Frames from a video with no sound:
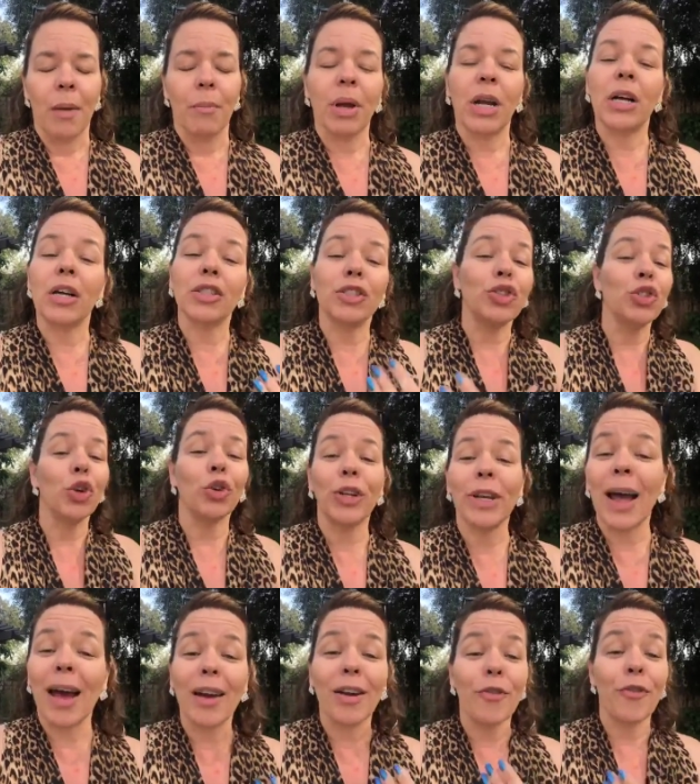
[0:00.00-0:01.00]
because you're
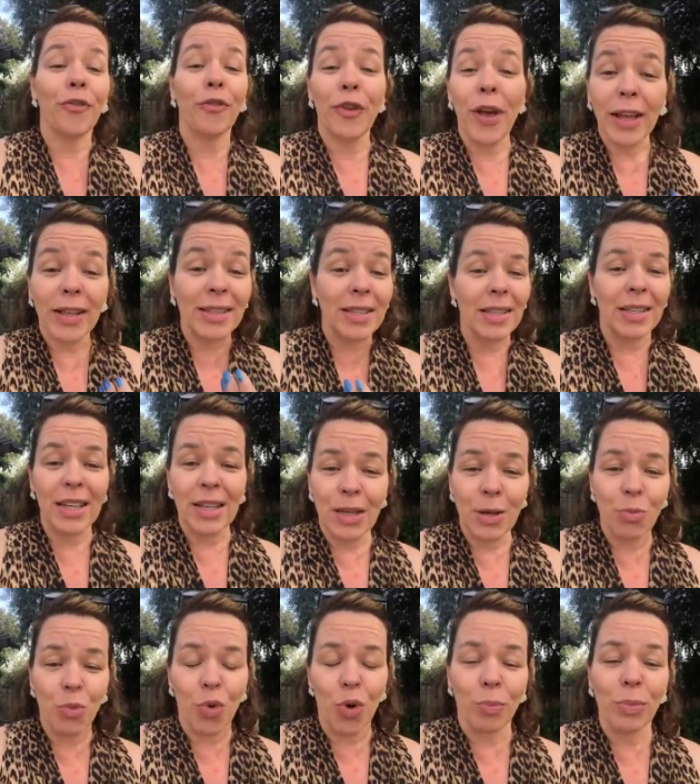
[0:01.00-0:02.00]
not affected
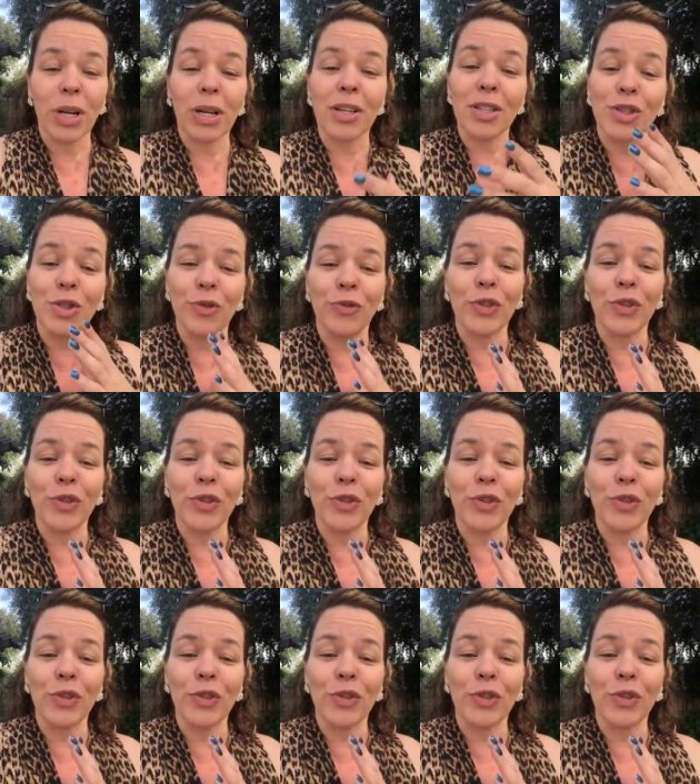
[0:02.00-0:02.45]
anymore because